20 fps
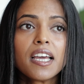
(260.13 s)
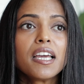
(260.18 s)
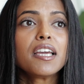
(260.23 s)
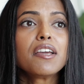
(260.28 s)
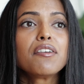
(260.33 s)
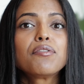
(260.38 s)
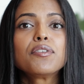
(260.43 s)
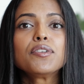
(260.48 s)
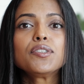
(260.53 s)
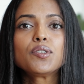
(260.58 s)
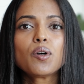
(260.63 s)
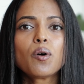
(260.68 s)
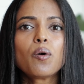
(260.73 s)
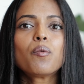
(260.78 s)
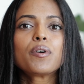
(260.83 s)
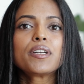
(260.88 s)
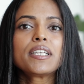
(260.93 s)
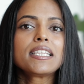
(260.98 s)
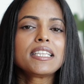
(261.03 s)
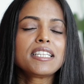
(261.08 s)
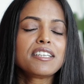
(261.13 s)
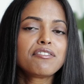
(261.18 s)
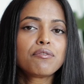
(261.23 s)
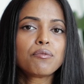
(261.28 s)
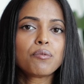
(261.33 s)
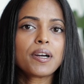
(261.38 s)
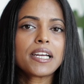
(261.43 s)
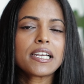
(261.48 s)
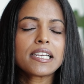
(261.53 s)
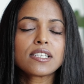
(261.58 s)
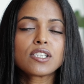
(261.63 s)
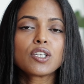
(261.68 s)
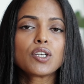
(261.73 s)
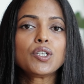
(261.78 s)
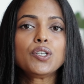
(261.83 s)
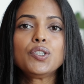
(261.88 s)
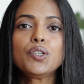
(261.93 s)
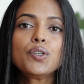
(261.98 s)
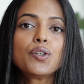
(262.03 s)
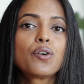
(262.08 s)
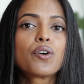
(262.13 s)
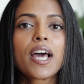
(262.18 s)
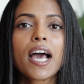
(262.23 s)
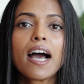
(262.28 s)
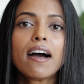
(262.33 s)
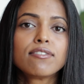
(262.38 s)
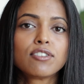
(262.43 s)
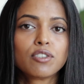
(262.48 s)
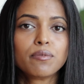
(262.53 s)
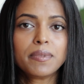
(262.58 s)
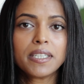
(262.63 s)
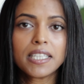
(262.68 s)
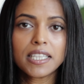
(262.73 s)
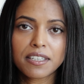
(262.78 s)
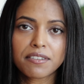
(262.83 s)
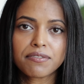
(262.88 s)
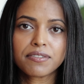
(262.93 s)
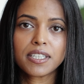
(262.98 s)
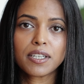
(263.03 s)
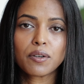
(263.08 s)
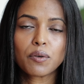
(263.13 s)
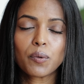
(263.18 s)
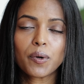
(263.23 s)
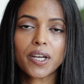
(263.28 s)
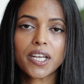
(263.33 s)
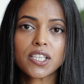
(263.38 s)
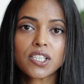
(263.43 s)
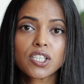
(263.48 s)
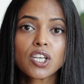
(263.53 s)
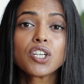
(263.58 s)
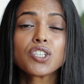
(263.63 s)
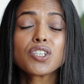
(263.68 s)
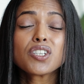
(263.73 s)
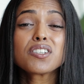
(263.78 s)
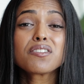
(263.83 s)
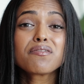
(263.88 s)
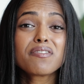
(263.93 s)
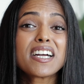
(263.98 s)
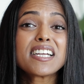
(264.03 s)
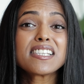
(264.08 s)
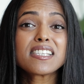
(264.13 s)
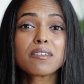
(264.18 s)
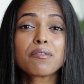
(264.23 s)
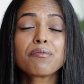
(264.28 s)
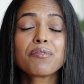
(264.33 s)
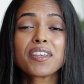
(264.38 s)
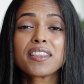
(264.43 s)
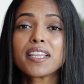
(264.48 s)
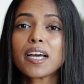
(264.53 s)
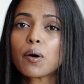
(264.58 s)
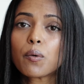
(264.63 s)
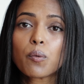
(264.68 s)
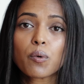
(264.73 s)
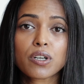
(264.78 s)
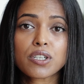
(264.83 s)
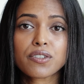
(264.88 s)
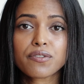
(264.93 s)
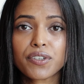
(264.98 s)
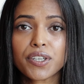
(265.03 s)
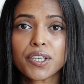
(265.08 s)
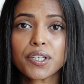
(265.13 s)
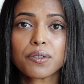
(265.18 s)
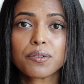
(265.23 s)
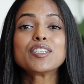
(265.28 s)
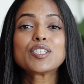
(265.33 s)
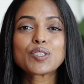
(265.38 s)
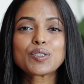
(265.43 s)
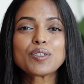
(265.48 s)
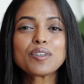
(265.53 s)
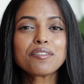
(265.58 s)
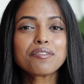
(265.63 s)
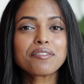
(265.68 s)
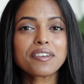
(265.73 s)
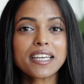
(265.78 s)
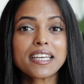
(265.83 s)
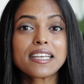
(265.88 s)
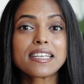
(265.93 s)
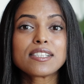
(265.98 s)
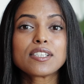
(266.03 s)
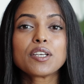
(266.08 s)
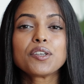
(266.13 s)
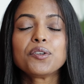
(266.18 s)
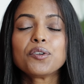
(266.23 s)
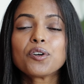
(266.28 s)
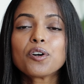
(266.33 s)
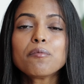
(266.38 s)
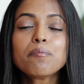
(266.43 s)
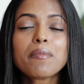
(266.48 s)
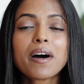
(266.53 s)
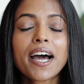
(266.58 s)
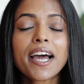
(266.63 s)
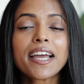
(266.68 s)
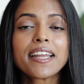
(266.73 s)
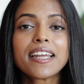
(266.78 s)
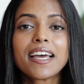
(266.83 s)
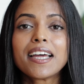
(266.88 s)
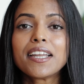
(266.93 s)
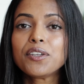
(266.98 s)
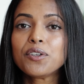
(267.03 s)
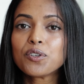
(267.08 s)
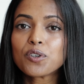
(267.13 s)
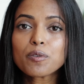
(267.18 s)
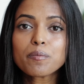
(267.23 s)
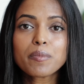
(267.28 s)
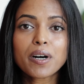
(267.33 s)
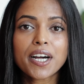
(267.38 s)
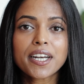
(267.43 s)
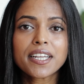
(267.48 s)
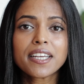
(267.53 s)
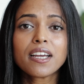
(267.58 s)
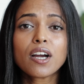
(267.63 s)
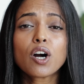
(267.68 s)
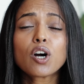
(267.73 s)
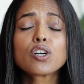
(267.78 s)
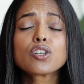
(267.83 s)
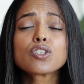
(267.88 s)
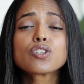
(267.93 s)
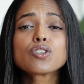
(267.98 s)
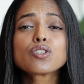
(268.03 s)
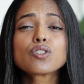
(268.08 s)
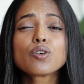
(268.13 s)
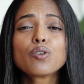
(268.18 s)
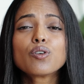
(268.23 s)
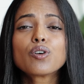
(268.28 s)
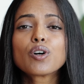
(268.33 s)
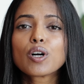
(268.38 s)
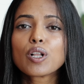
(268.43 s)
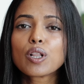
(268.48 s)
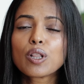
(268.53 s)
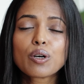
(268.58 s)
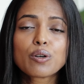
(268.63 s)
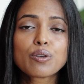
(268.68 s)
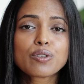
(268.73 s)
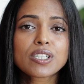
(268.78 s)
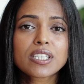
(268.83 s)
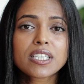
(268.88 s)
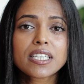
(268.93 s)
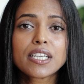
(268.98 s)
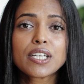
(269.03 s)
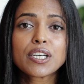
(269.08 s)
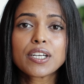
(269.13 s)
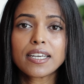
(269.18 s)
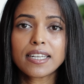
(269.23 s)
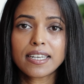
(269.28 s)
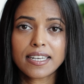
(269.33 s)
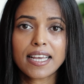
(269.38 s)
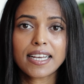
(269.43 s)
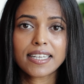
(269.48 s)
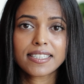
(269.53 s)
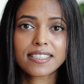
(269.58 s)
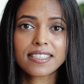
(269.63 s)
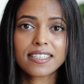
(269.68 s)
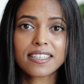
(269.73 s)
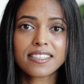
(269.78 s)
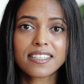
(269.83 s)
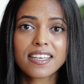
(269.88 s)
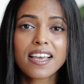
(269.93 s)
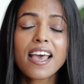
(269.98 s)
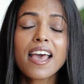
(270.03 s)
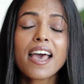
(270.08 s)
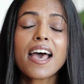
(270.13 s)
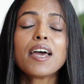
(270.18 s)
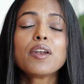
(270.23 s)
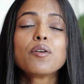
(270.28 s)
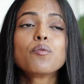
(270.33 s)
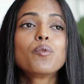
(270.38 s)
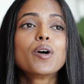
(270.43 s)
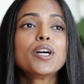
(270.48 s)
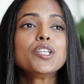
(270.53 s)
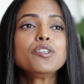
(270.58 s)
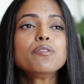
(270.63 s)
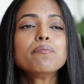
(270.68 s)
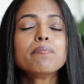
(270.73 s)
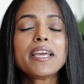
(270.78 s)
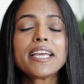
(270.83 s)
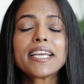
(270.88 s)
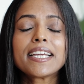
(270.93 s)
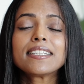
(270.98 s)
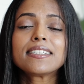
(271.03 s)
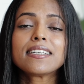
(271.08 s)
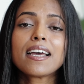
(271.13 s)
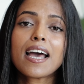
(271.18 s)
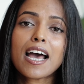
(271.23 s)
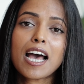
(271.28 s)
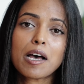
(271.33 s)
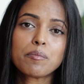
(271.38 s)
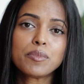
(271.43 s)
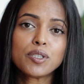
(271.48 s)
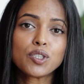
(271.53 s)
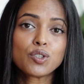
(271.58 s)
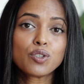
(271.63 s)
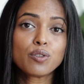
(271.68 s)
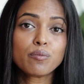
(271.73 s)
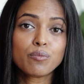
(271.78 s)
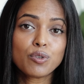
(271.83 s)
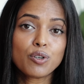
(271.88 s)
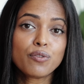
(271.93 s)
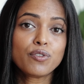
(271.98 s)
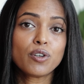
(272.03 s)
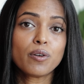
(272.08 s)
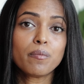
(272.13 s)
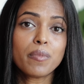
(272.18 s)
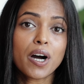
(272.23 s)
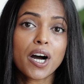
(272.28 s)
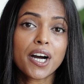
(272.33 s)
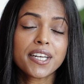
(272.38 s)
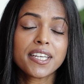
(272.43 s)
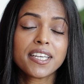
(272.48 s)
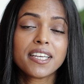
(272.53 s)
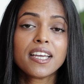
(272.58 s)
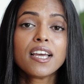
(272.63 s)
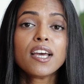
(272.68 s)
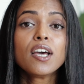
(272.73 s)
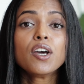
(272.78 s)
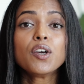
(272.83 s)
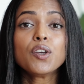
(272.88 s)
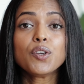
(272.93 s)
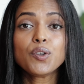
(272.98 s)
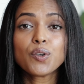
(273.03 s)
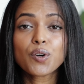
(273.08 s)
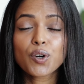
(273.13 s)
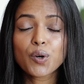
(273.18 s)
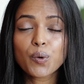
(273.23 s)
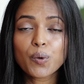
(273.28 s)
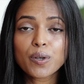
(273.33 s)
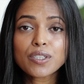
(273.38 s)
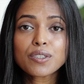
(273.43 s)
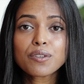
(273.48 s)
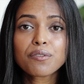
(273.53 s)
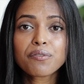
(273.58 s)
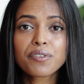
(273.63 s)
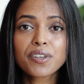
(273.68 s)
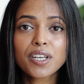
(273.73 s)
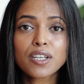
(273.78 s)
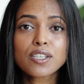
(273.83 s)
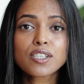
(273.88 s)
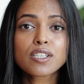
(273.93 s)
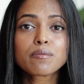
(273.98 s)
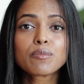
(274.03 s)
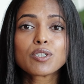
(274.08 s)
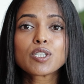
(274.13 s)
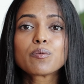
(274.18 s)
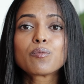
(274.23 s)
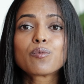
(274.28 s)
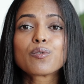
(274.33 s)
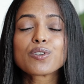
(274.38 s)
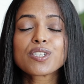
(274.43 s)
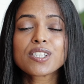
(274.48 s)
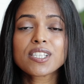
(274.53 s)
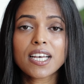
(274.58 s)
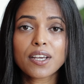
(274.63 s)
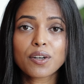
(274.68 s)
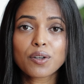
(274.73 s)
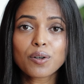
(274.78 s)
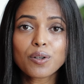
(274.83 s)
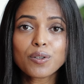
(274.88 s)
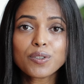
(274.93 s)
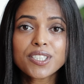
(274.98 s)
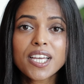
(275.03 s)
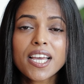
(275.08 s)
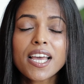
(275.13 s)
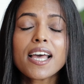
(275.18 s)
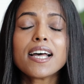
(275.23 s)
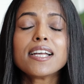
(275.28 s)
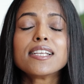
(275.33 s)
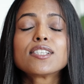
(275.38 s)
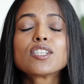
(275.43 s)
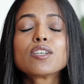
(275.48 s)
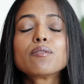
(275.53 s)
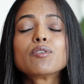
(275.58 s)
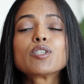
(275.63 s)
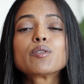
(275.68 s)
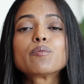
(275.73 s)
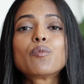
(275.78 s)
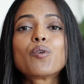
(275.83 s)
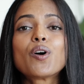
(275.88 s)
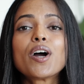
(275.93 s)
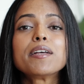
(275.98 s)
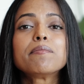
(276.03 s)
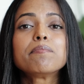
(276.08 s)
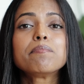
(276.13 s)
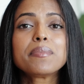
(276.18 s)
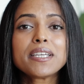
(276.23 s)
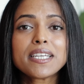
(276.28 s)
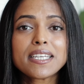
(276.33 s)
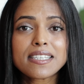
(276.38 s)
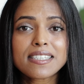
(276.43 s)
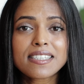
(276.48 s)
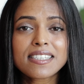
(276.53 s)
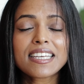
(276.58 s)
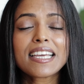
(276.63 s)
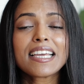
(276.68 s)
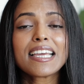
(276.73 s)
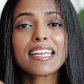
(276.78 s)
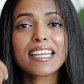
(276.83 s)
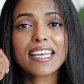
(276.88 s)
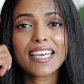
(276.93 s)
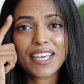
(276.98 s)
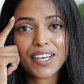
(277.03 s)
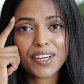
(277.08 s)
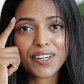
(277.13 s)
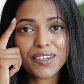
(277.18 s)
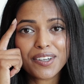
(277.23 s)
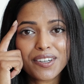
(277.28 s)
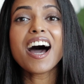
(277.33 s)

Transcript: If you don't want to lift weights, you don't have to be lifting weights. Just find something that works for you. The truth is, your mind and your body are so close closely connected, and when you make it a habit to move your body, you're going to feel so much more settled and so much more at peace in here.